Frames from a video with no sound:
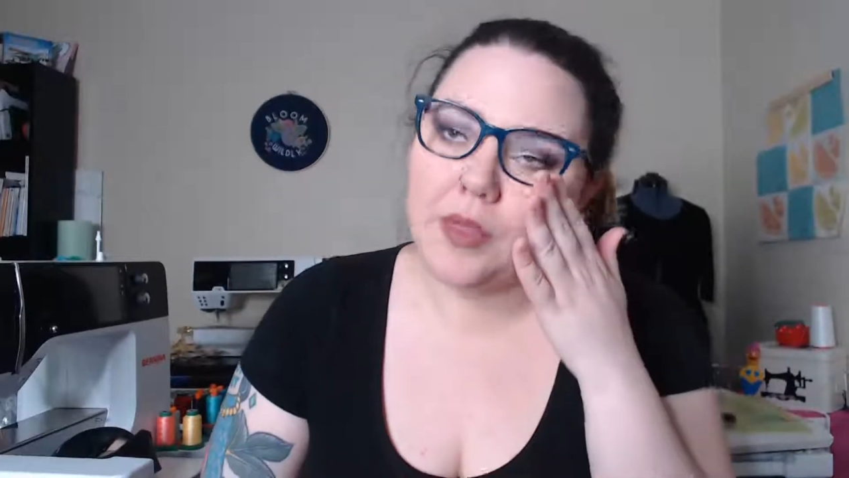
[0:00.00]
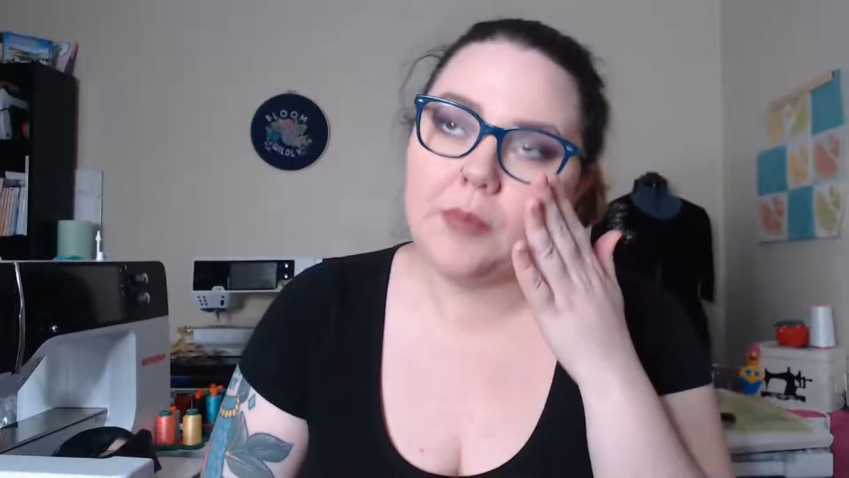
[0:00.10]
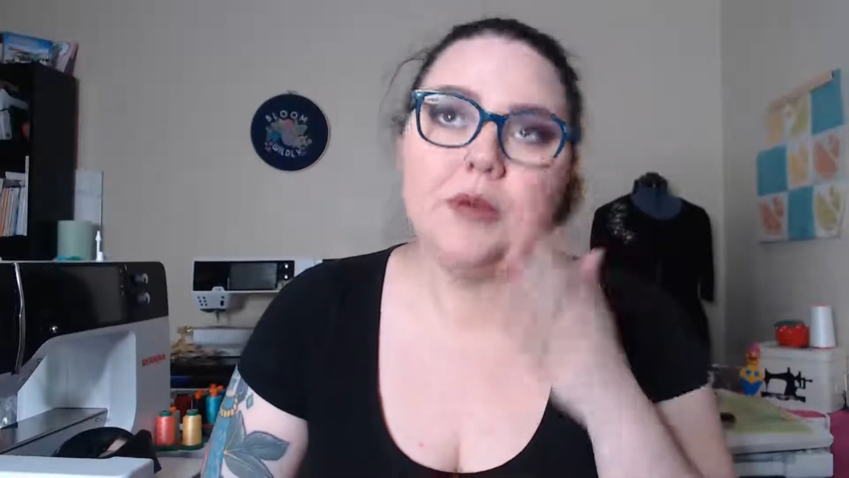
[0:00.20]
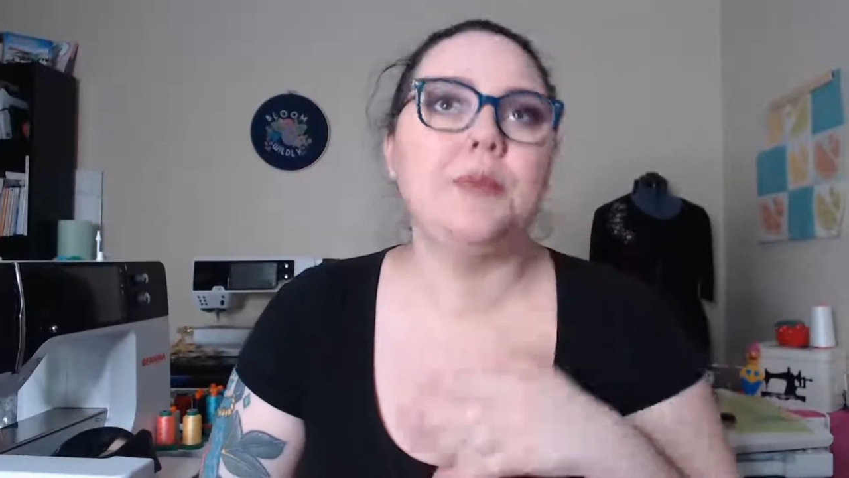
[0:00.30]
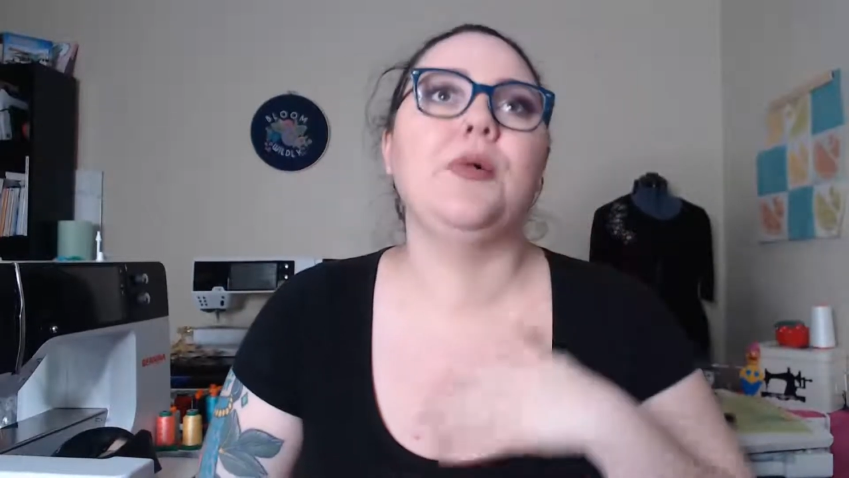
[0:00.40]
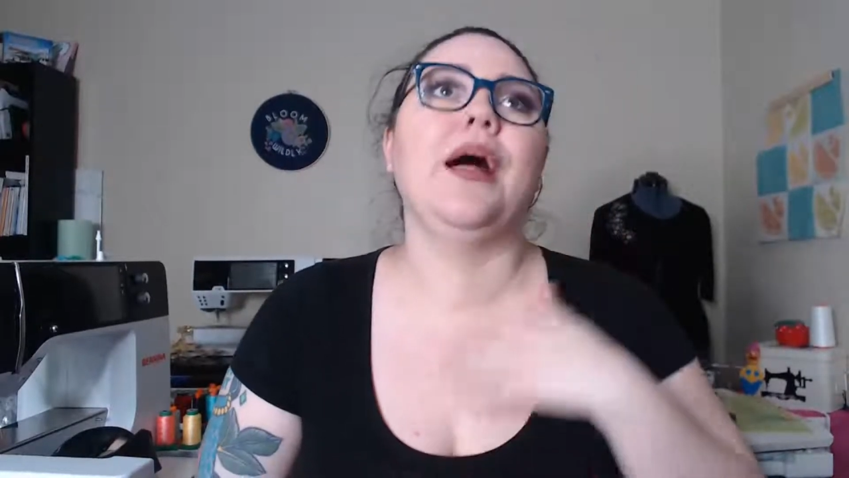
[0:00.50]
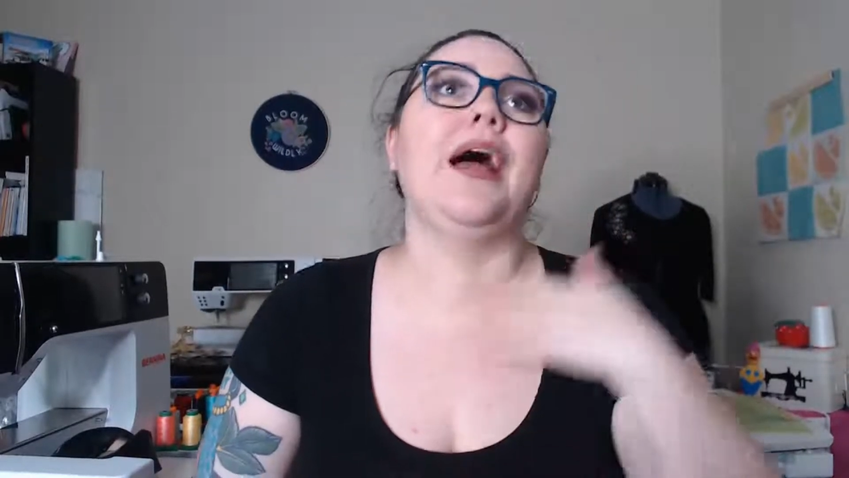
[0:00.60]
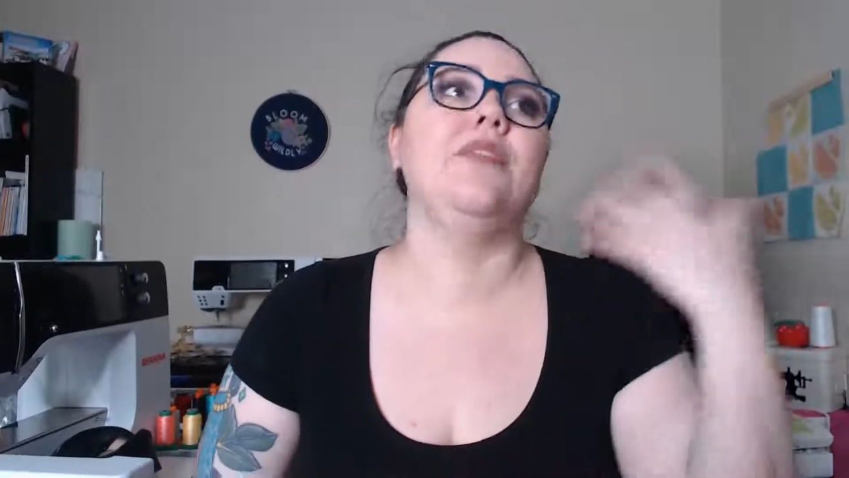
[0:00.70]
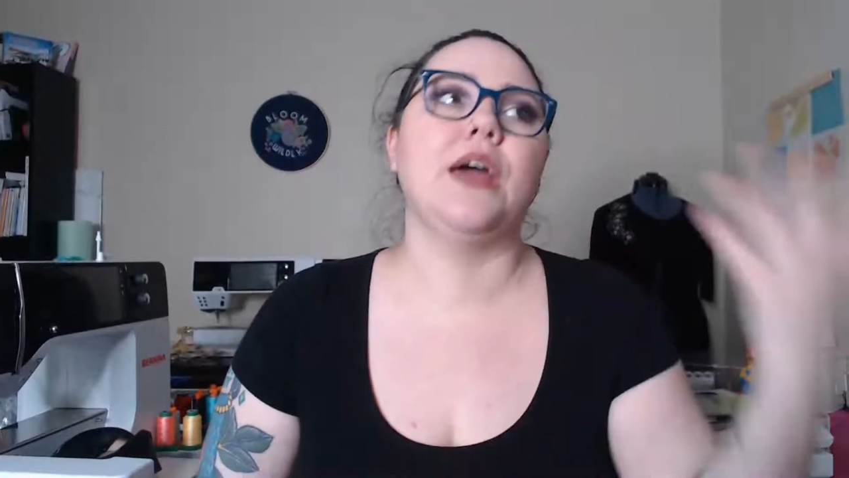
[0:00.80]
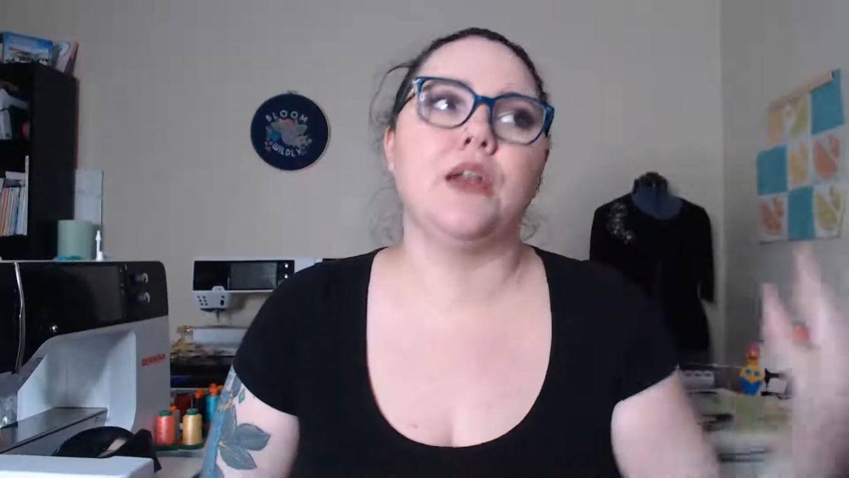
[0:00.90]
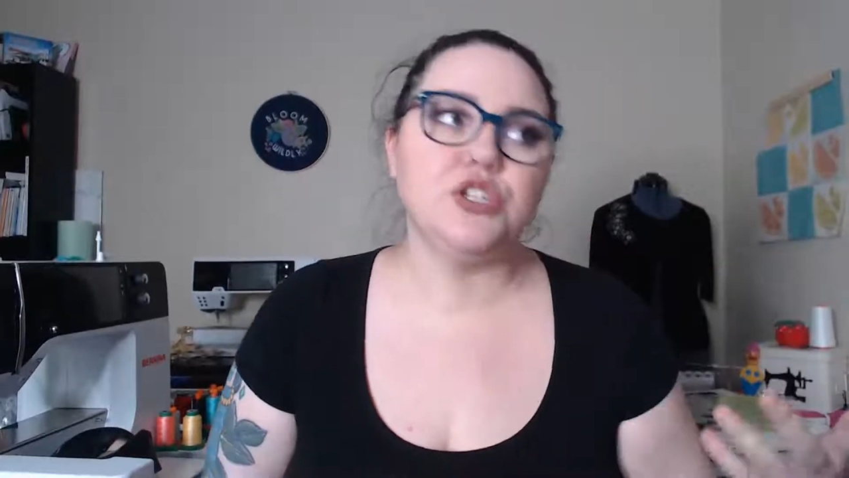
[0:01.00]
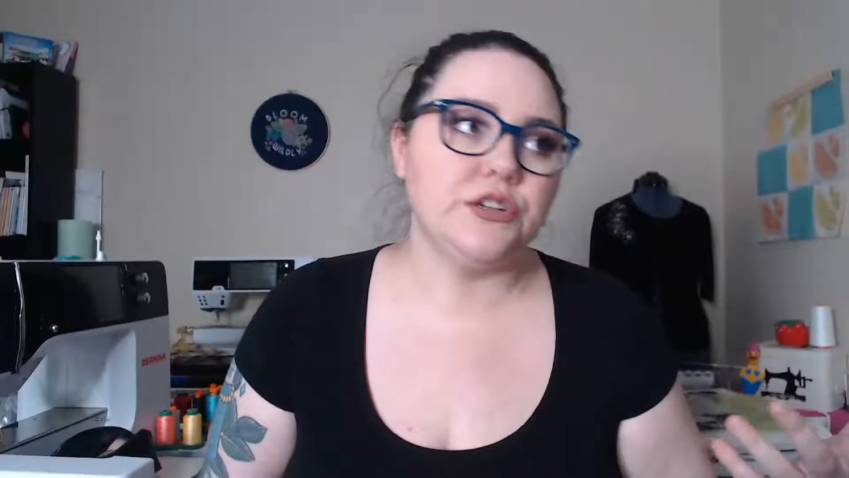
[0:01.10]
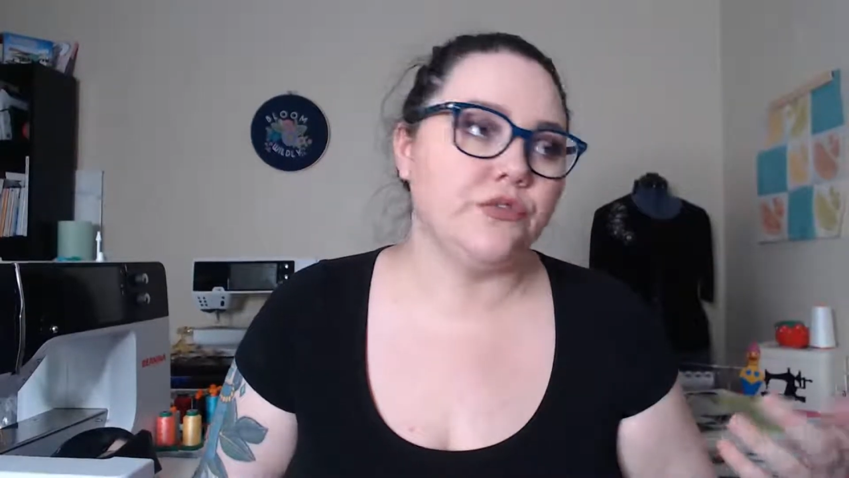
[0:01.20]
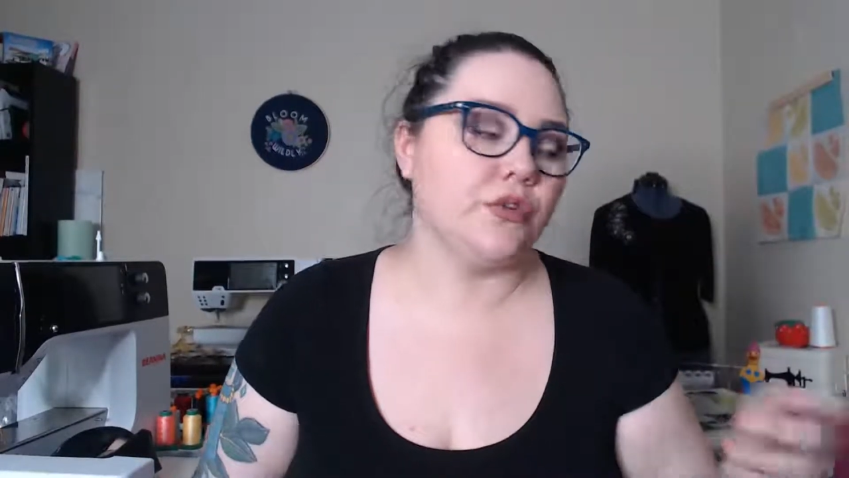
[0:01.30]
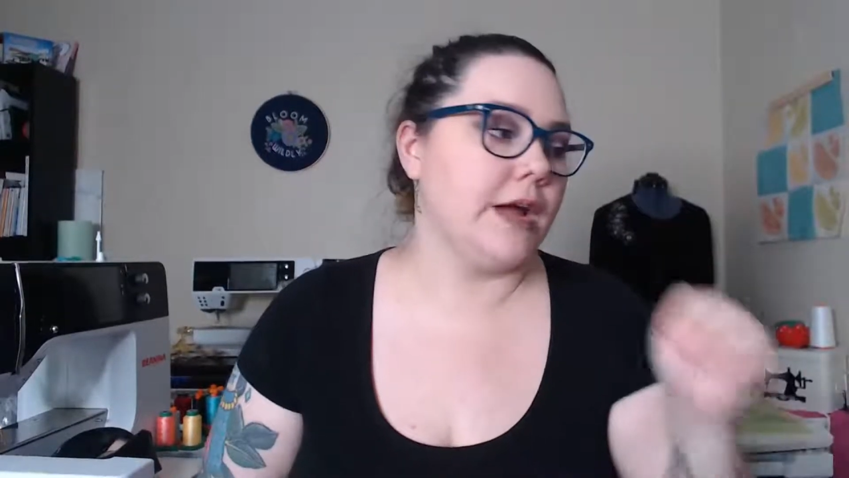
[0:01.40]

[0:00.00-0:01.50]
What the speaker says: how many people have the energy for